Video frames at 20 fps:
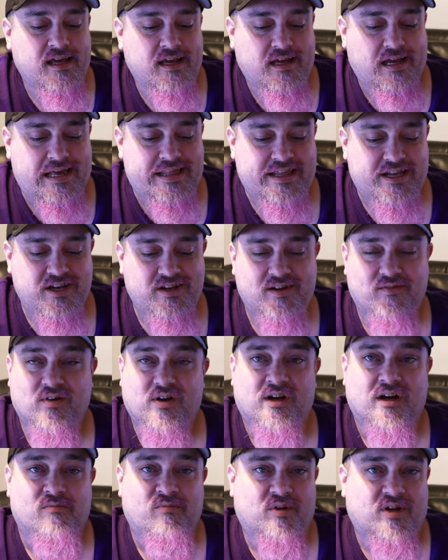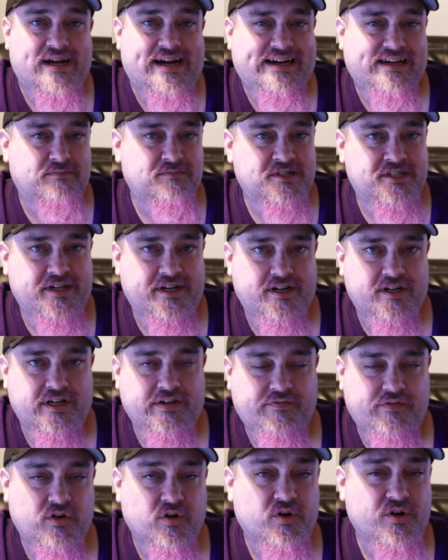And then you have a couple items here. If
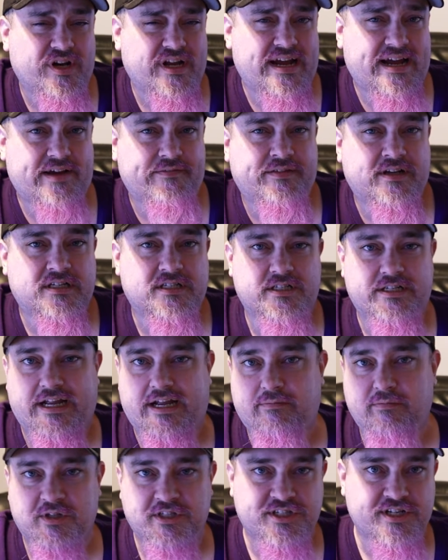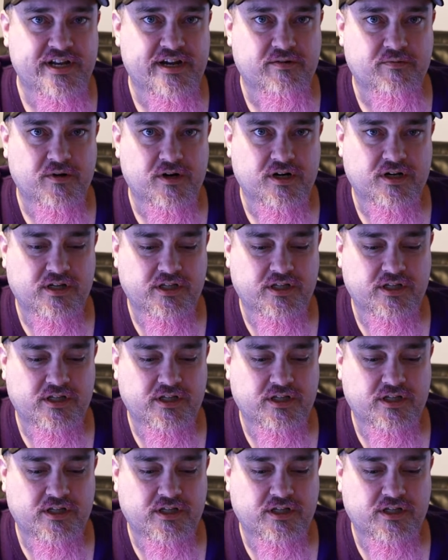you already have an established network,